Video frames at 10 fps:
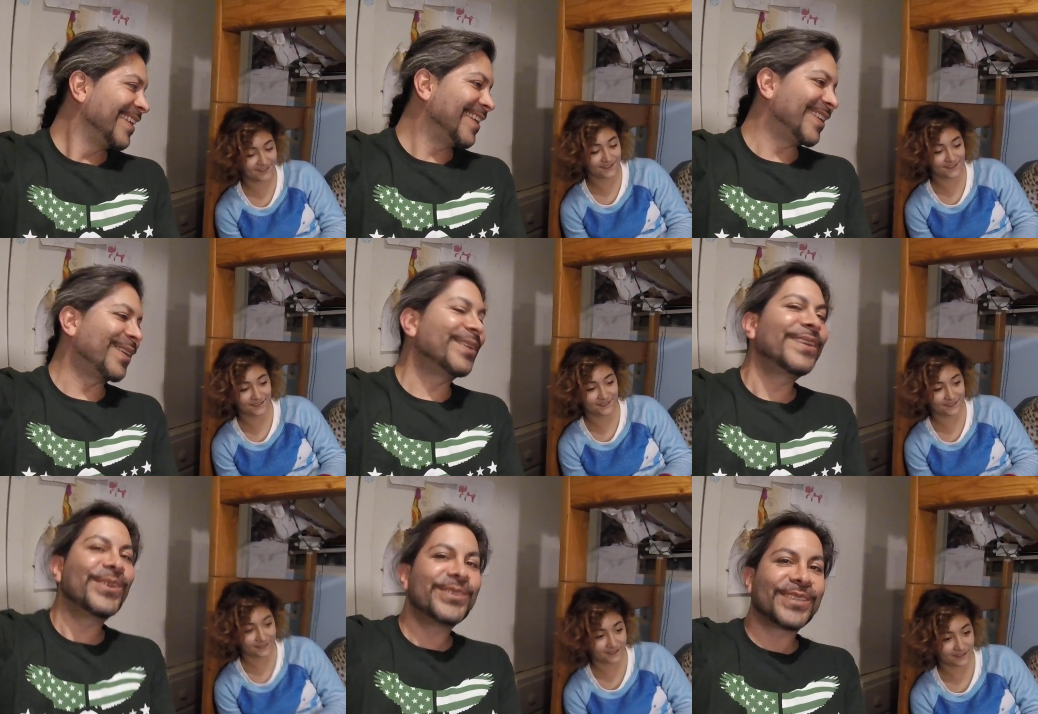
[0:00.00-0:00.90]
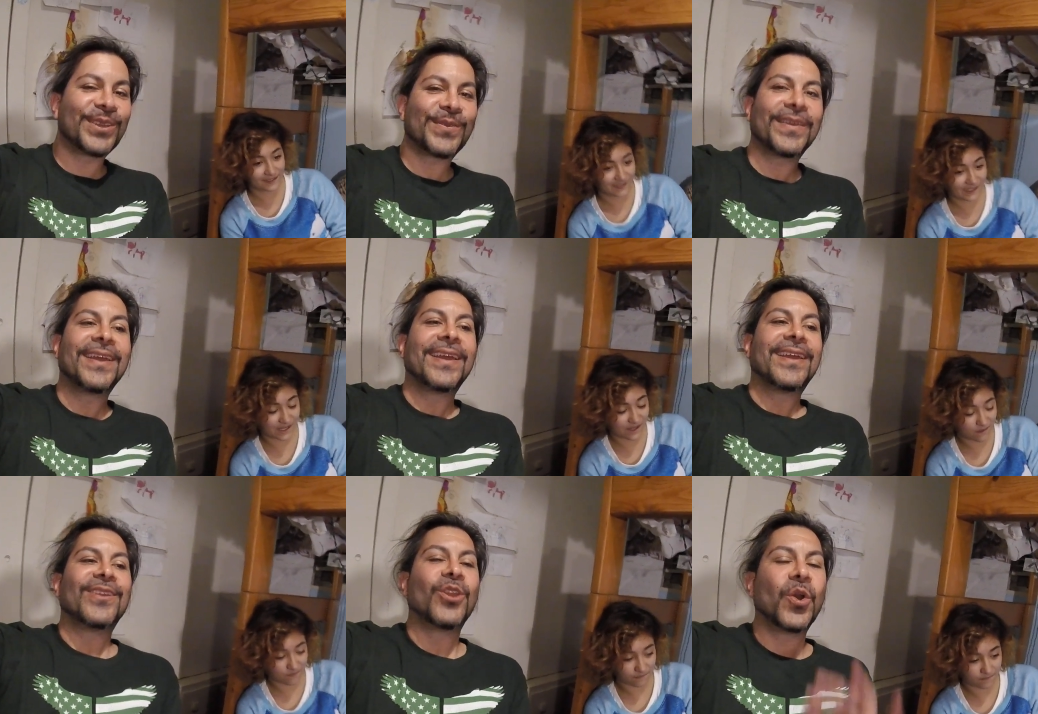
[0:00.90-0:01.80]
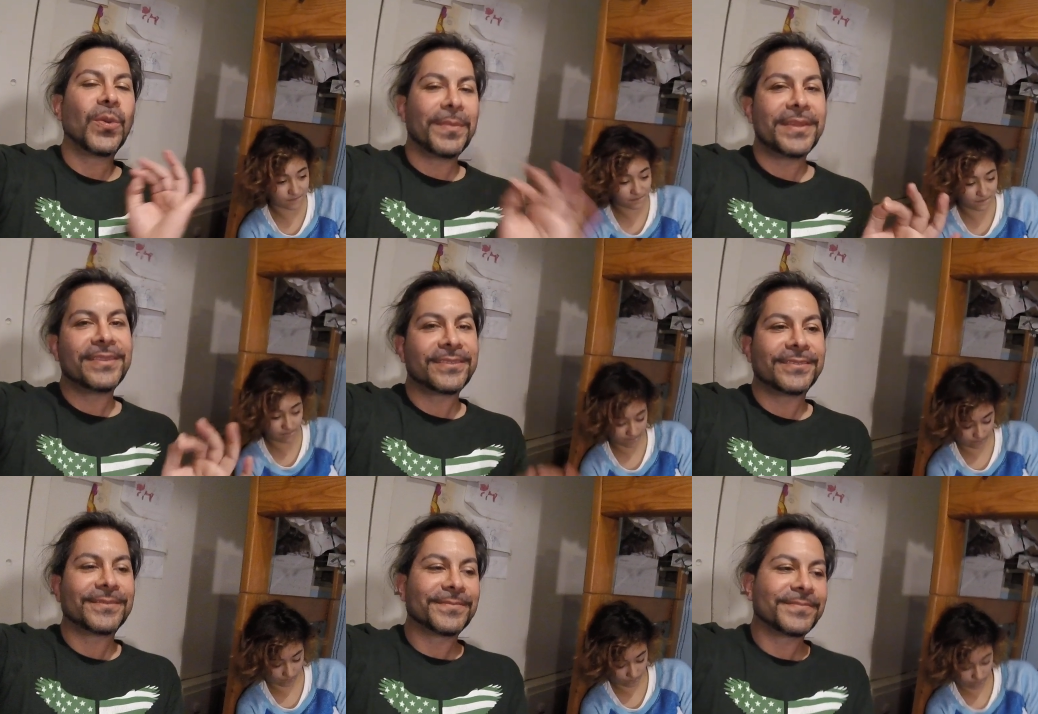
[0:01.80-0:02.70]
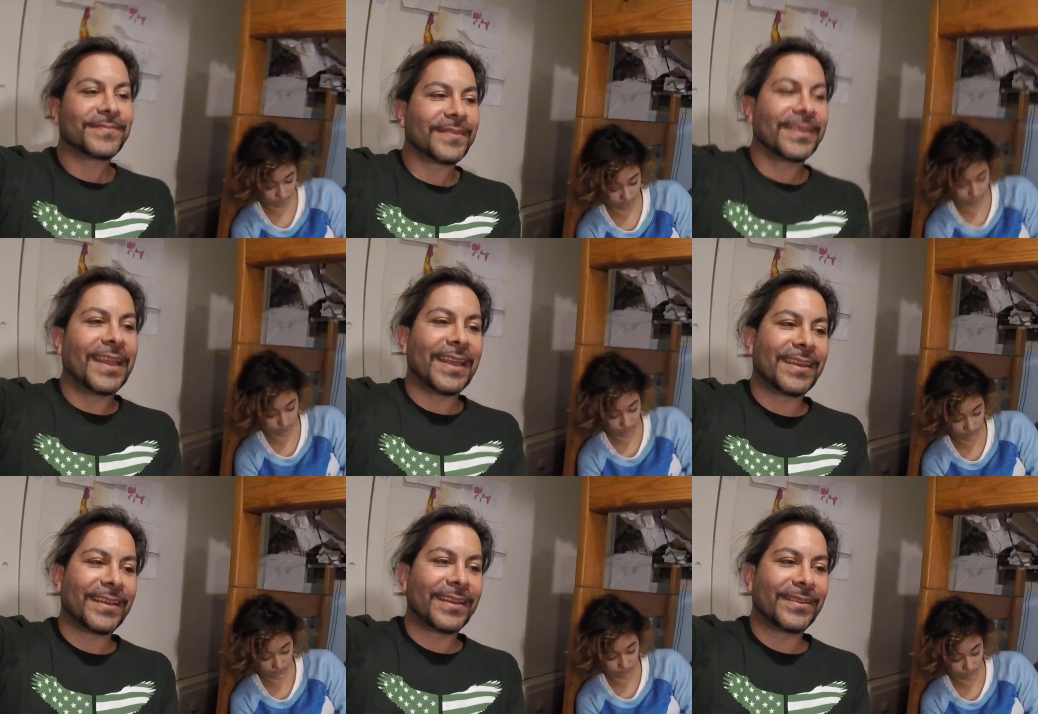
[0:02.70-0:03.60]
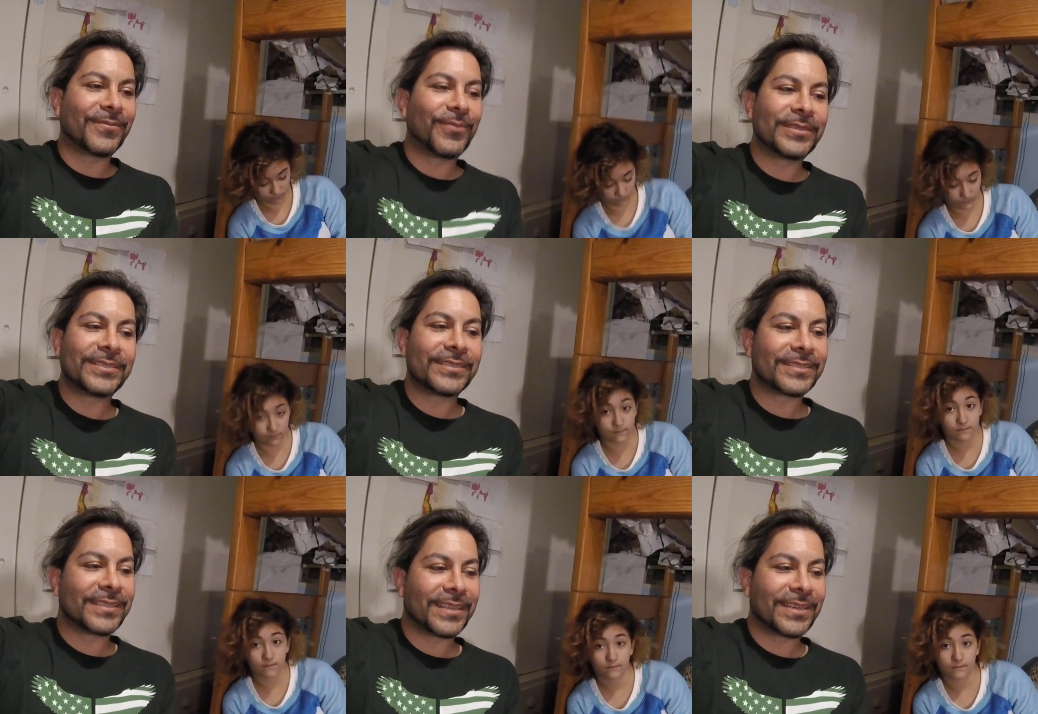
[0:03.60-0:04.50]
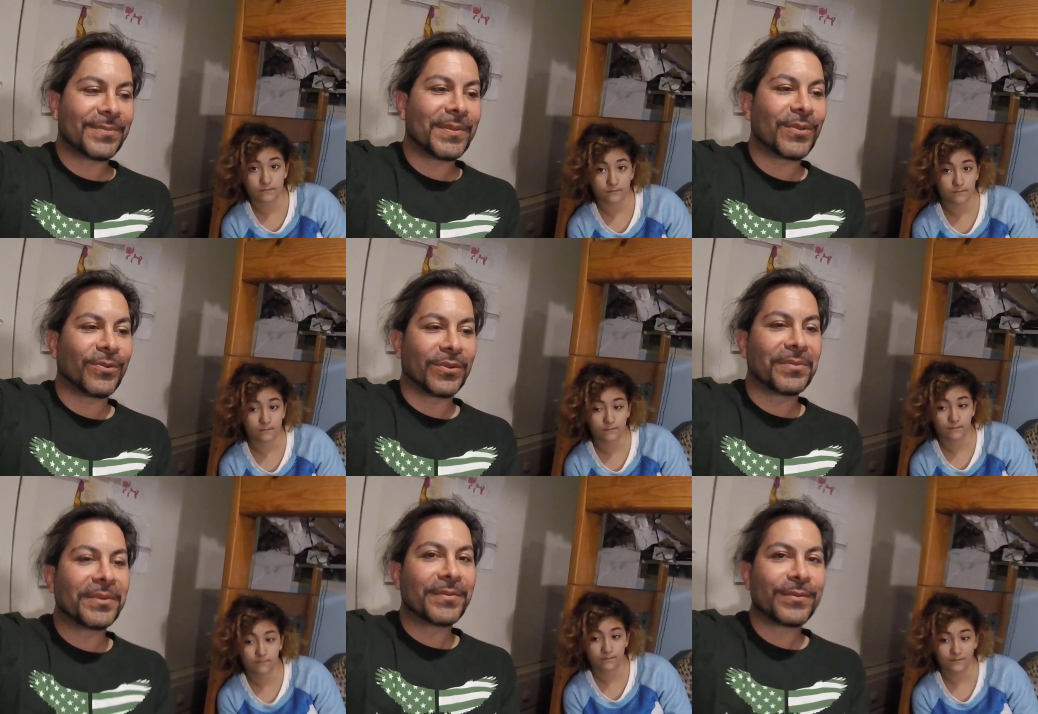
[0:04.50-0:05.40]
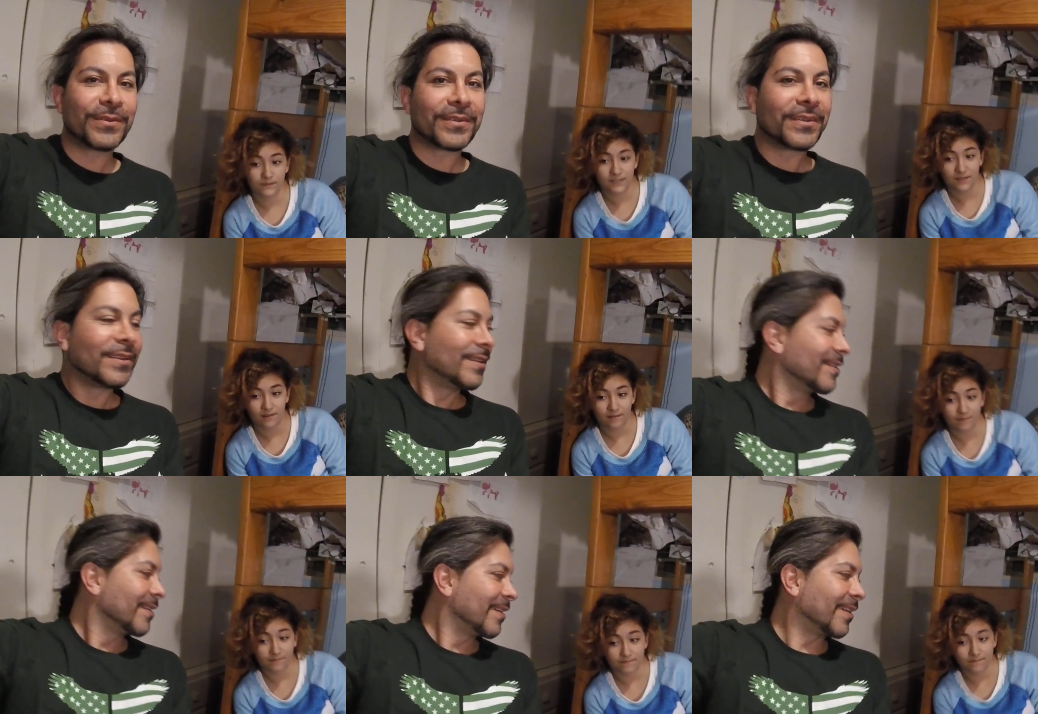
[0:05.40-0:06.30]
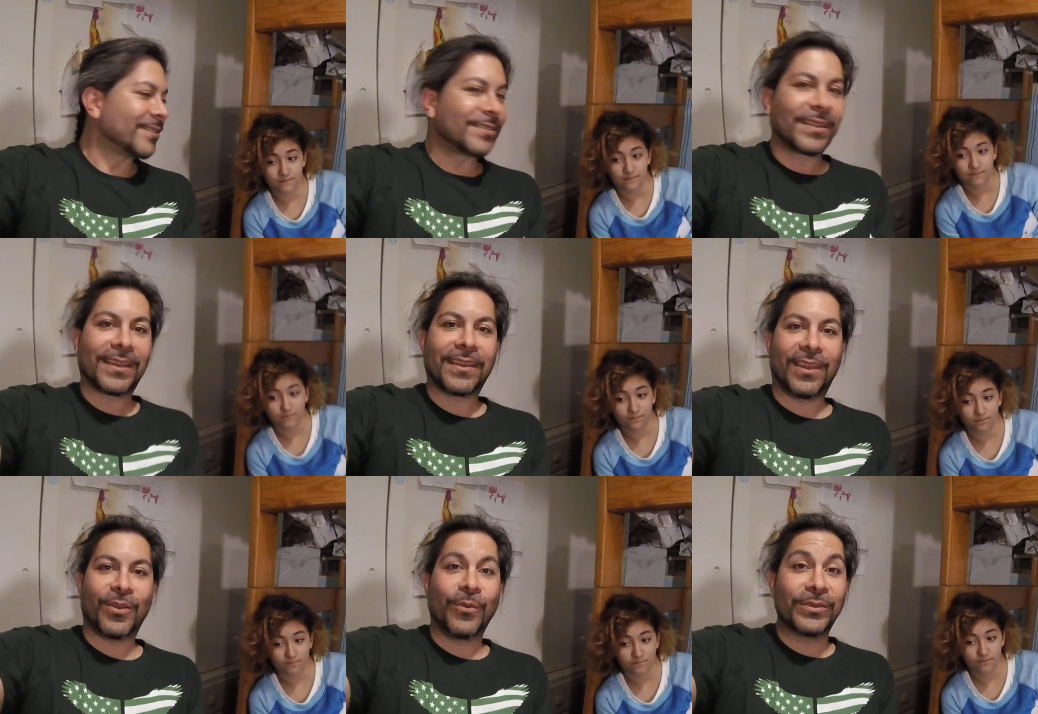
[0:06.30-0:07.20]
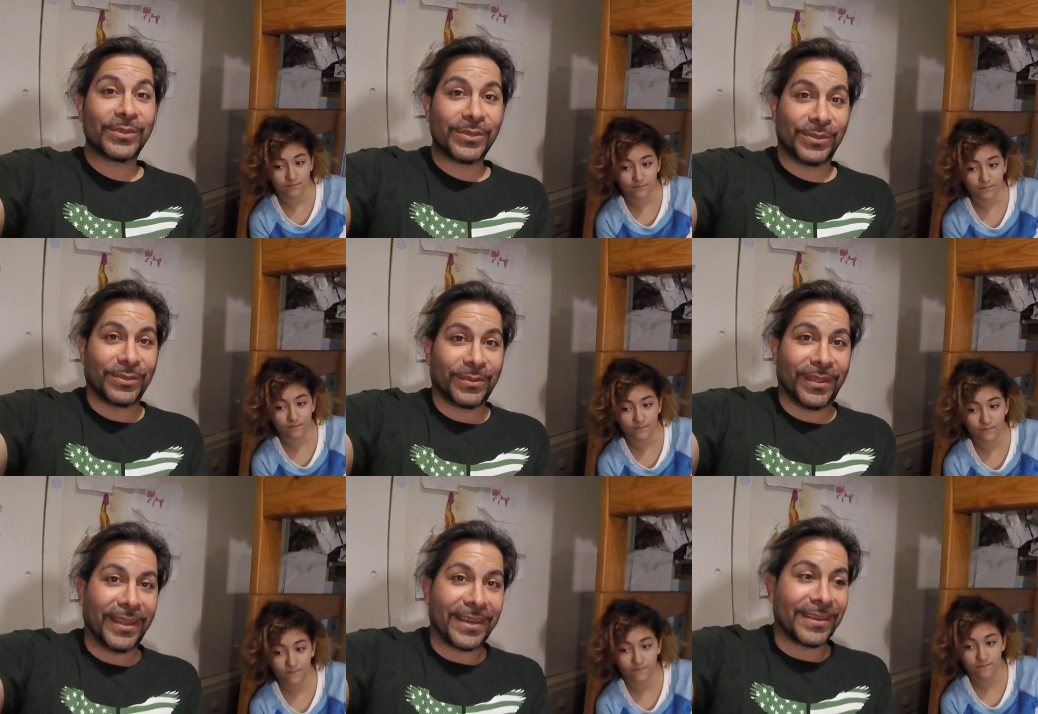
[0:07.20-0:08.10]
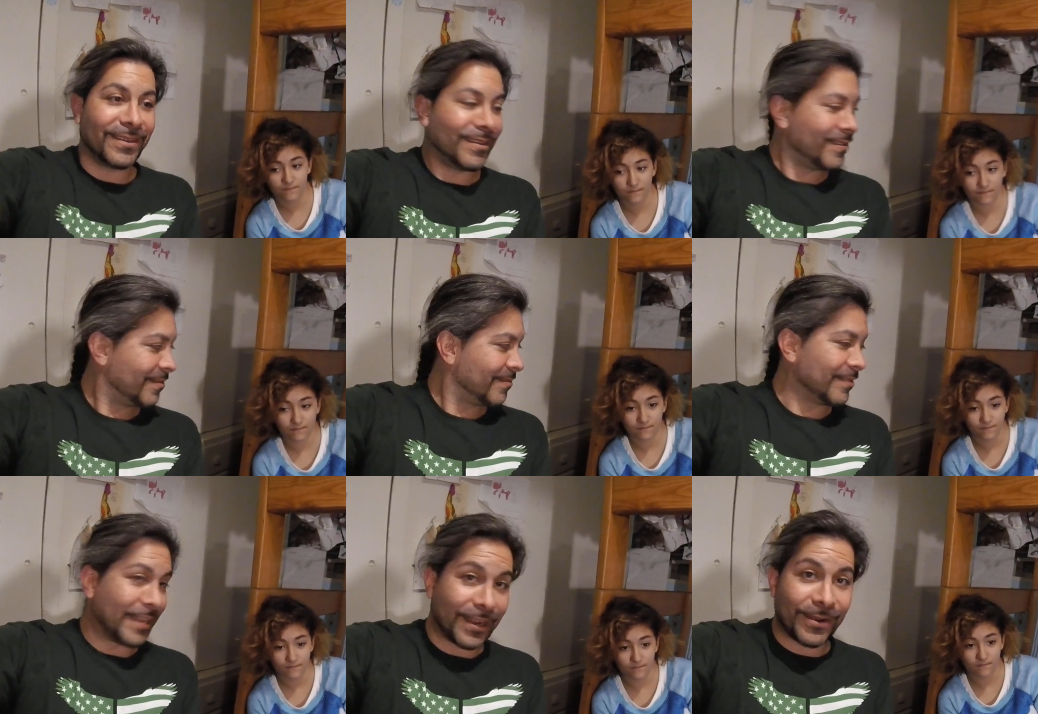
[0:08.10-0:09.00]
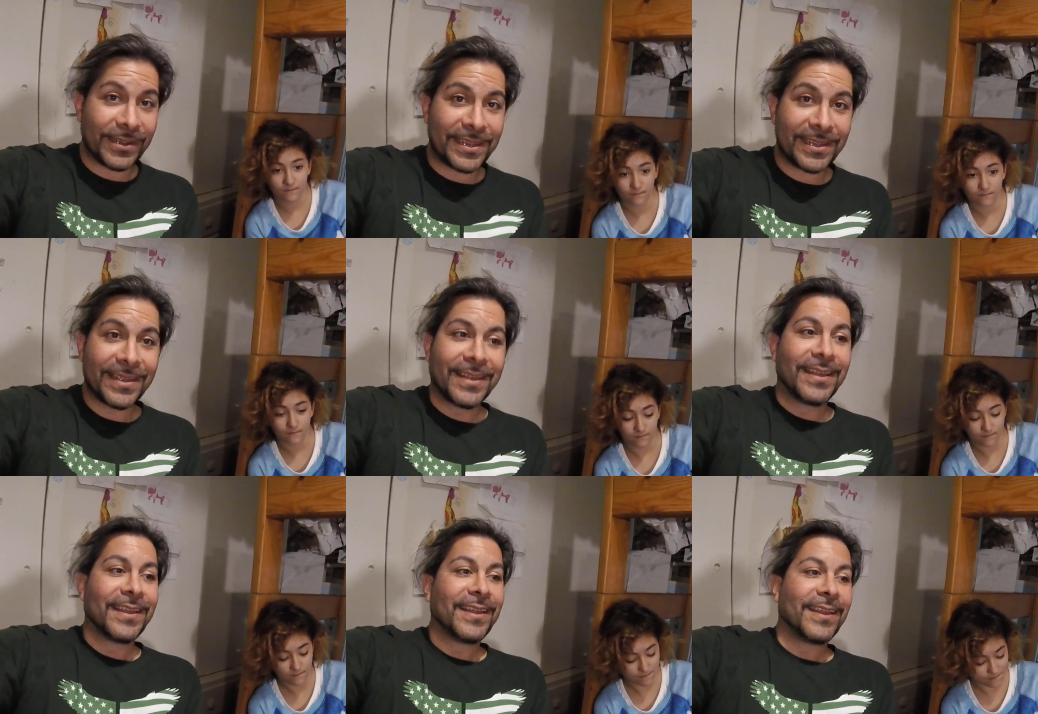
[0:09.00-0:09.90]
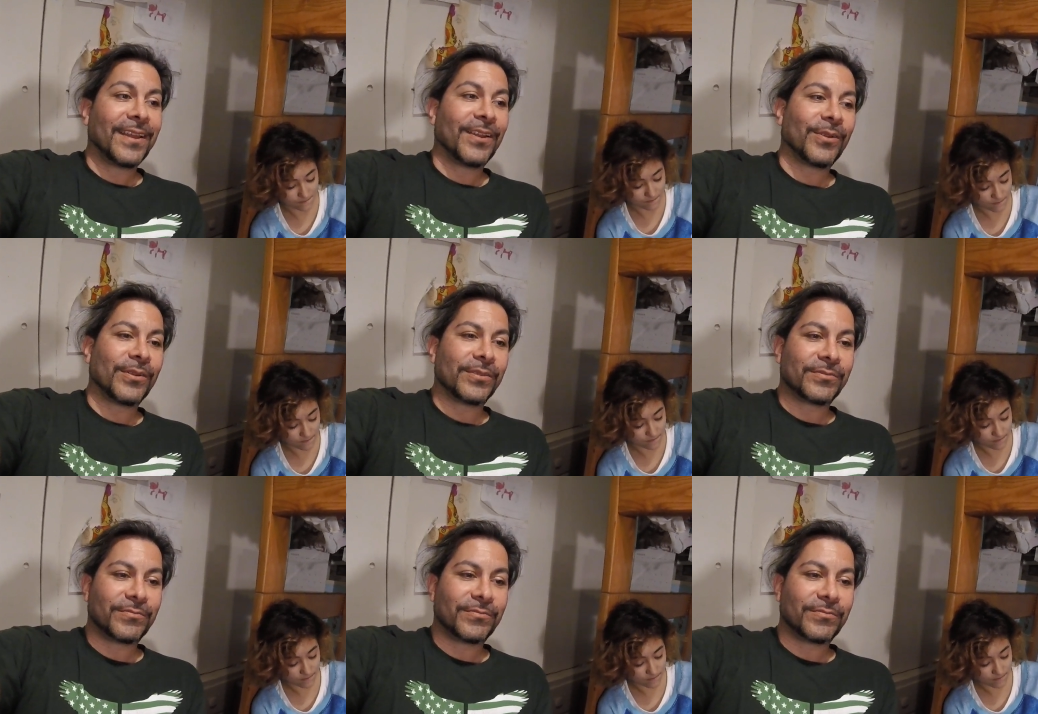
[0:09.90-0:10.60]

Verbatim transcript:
Speaker 1: Yeah, non-dairy stuff, no meats, and uh, which is gonna be horrible for us that you know we're so used to eating dairy, or uh,